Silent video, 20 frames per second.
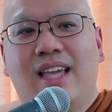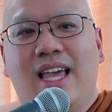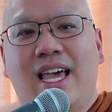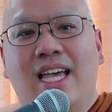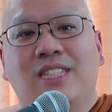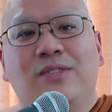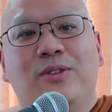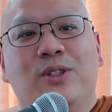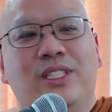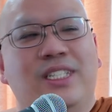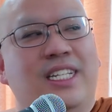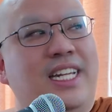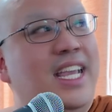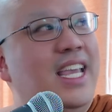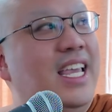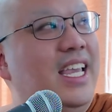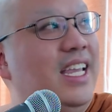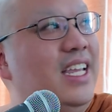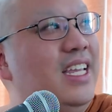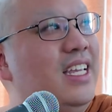As for
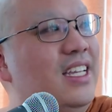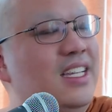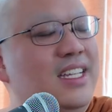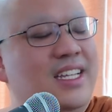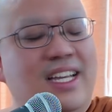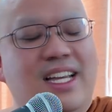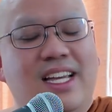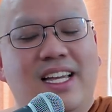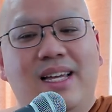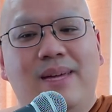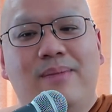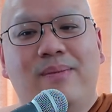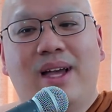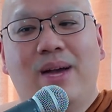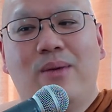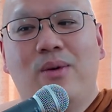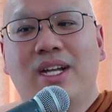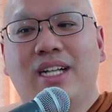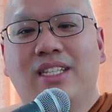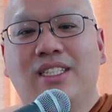today,
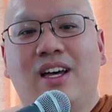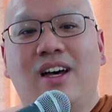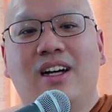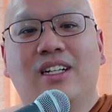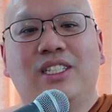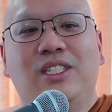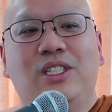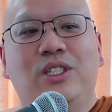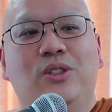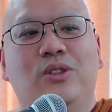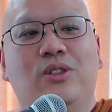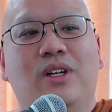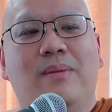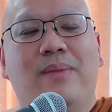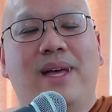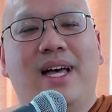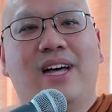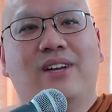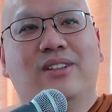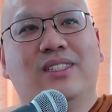I want to talk to you
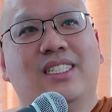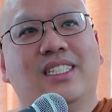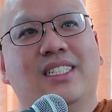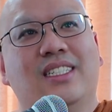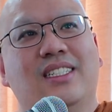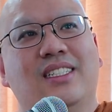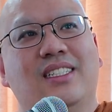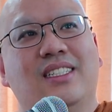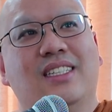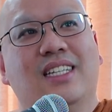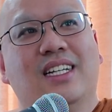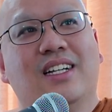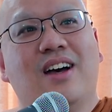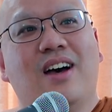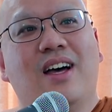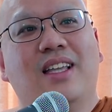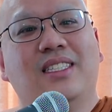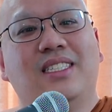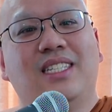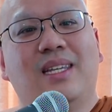about the
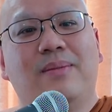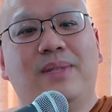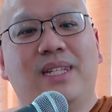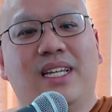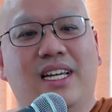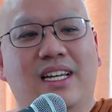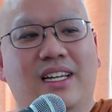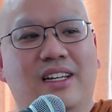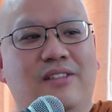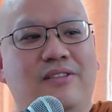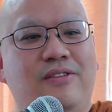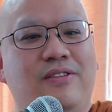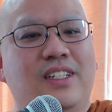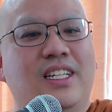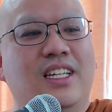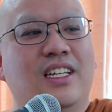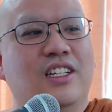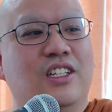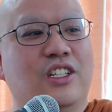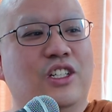concept of
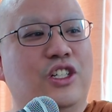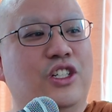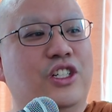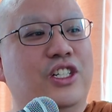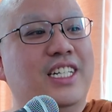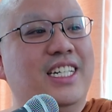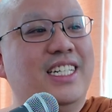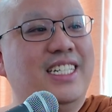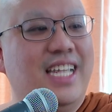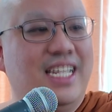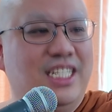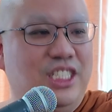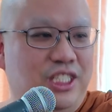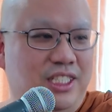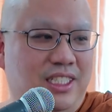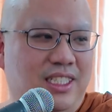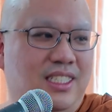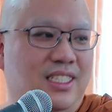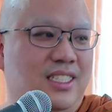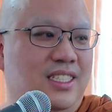good
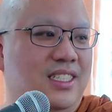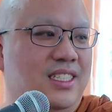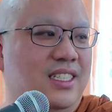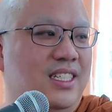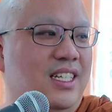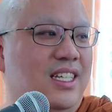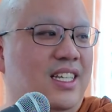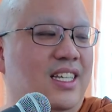intentions.